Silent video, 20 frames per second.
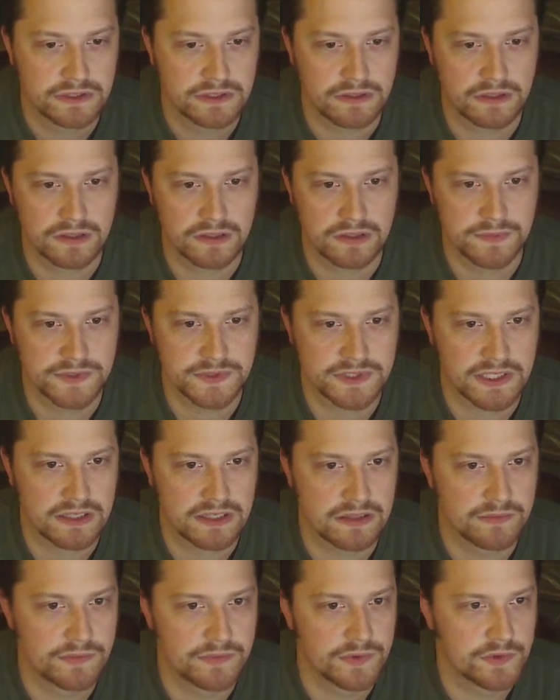Arkham
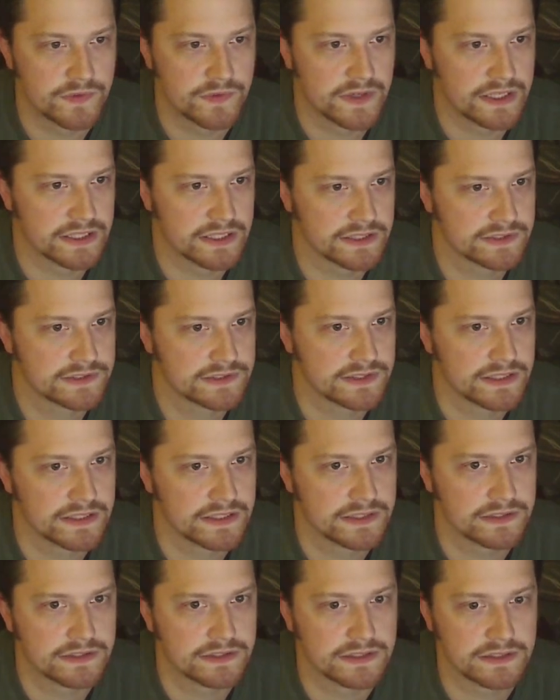Asylum, New Vegas,
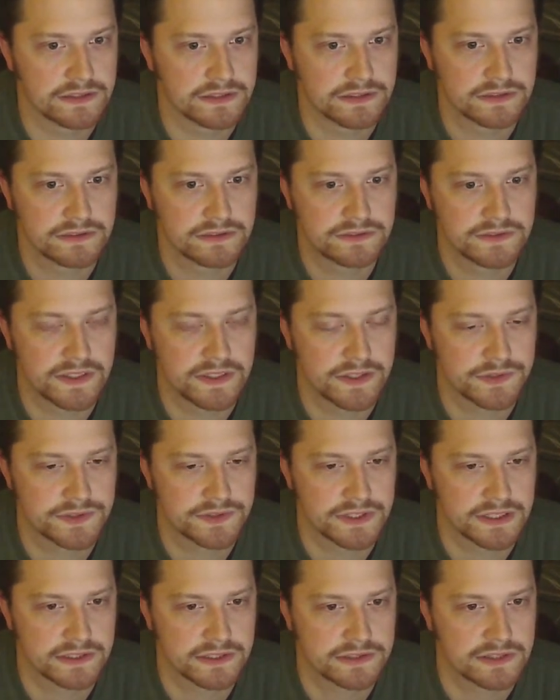and uh, Deus
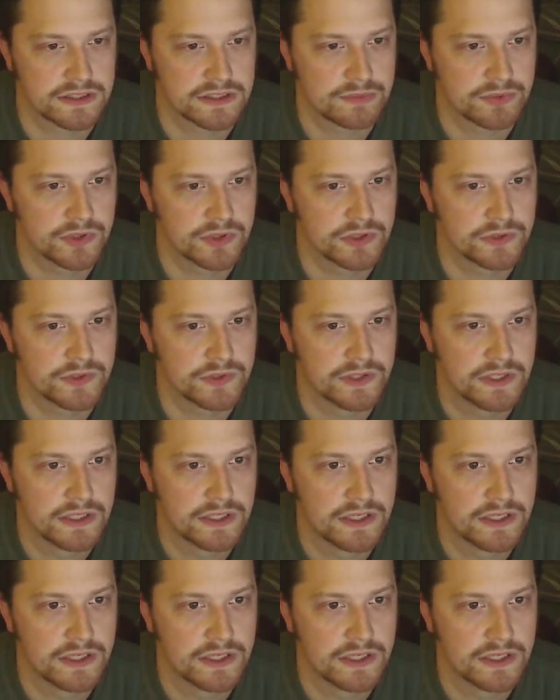Ex to upload.